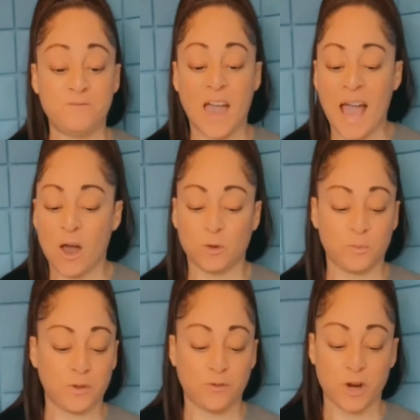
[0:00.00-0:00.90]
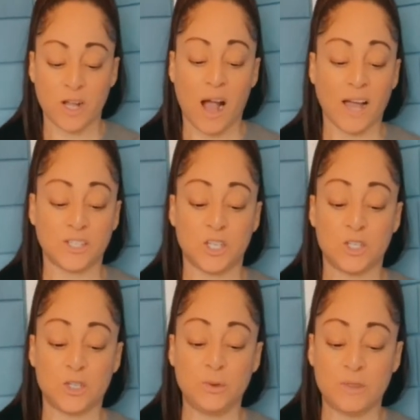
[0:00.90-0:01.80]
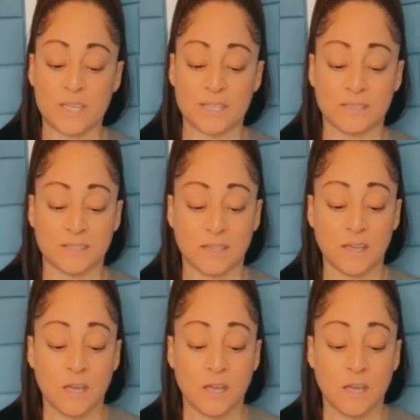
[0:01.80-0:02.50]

vowed before God to do this.